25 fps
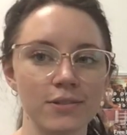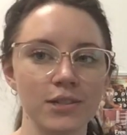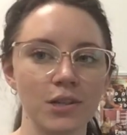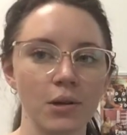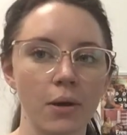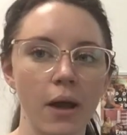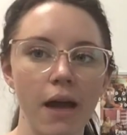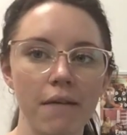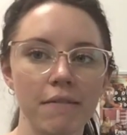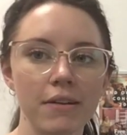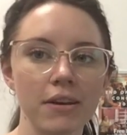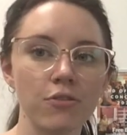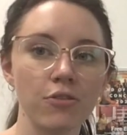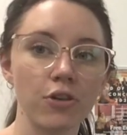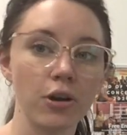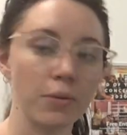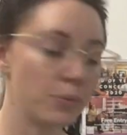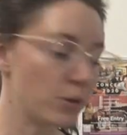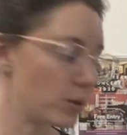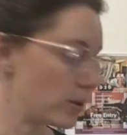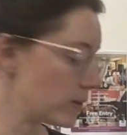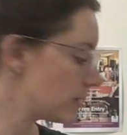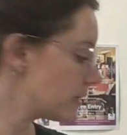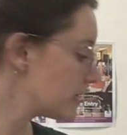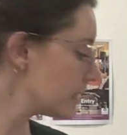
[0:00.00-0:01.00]
So having from
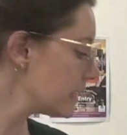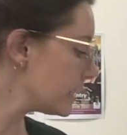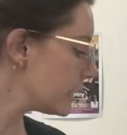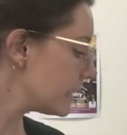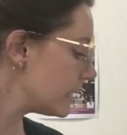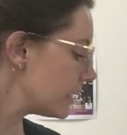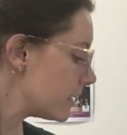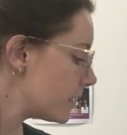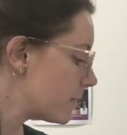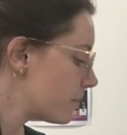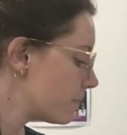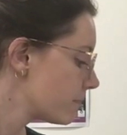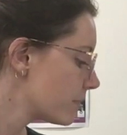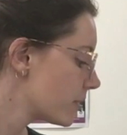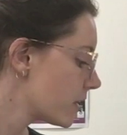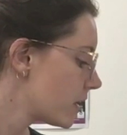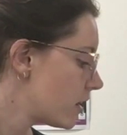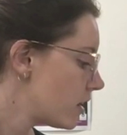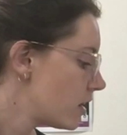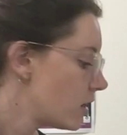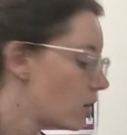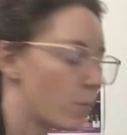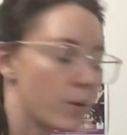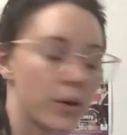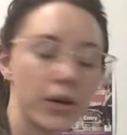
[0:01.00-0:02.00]
your C,
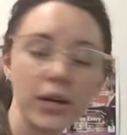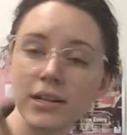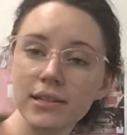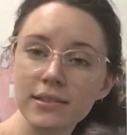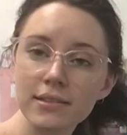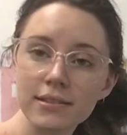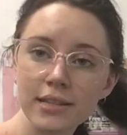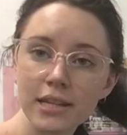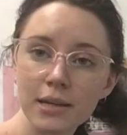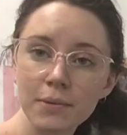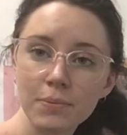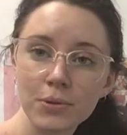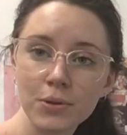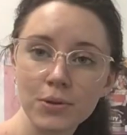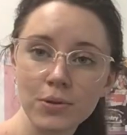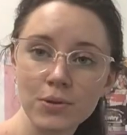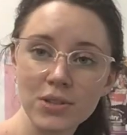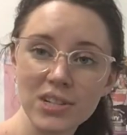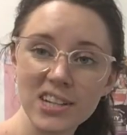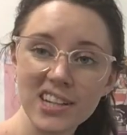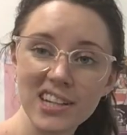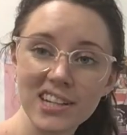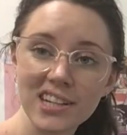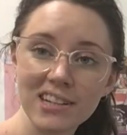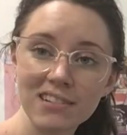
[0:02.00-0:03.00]
we're going to skip your
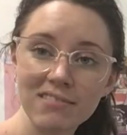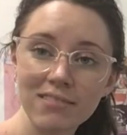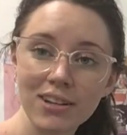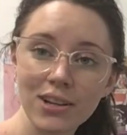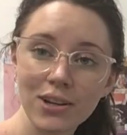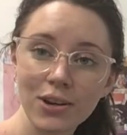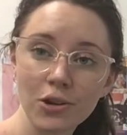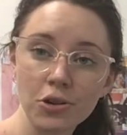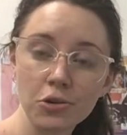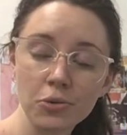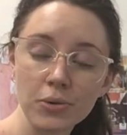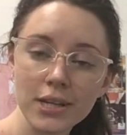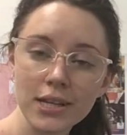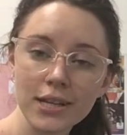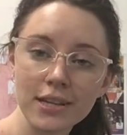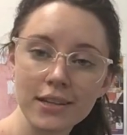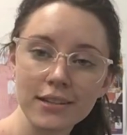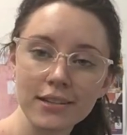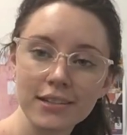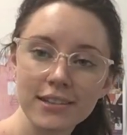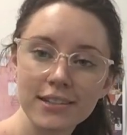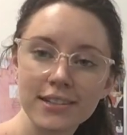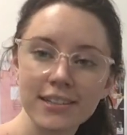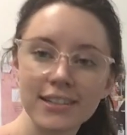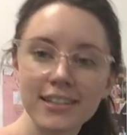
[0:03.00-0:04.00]
D and go to an E,
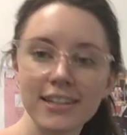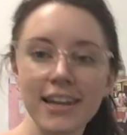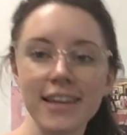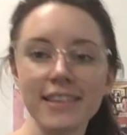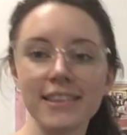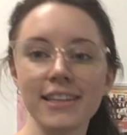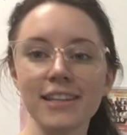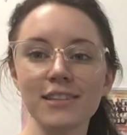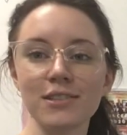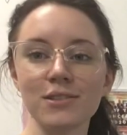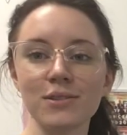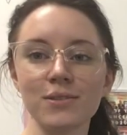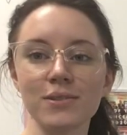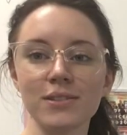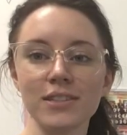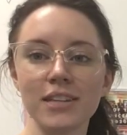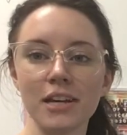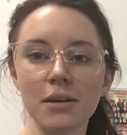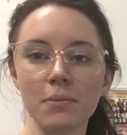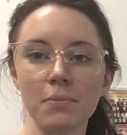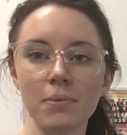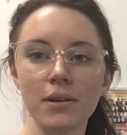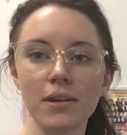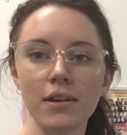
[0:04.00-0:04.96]
and that's your skip.